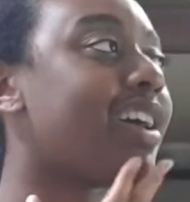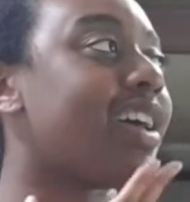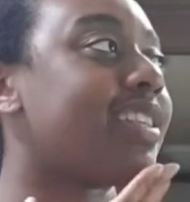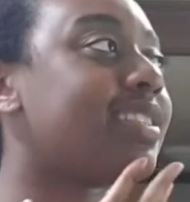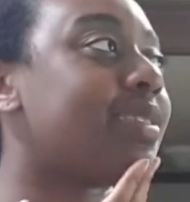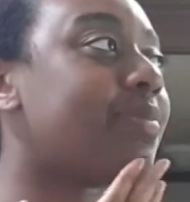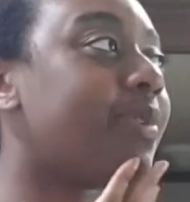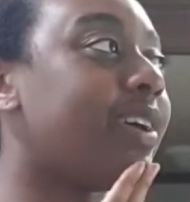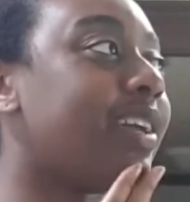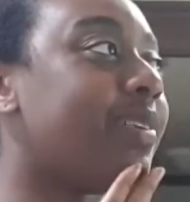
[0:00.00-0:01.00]
at some
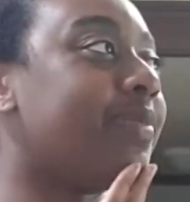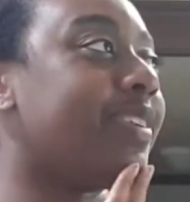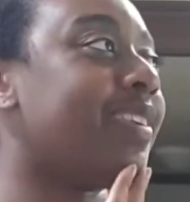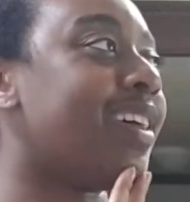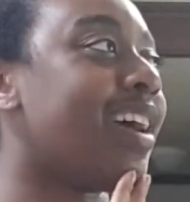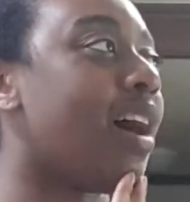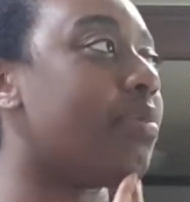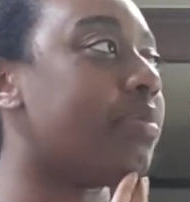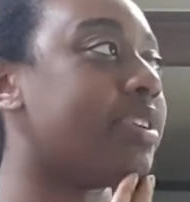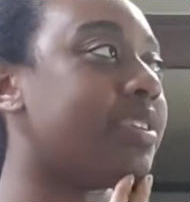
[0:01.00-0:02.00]
point I'm gonna, I'm
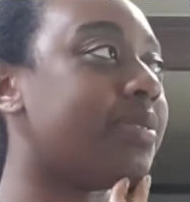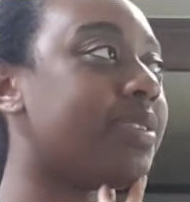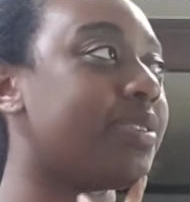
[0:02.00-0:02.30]
gonna be doing